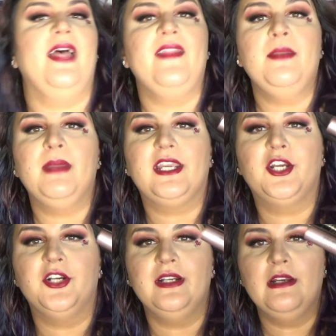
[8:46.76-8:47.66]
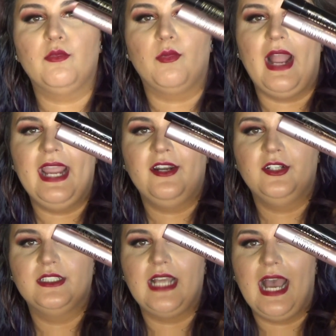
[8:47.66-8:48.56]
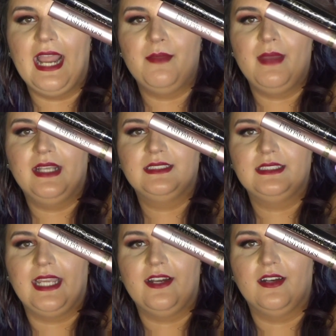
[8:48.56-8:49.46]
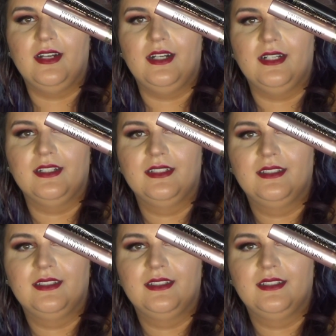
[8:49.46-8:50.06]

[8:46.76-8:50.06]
And then my current ride or die mascara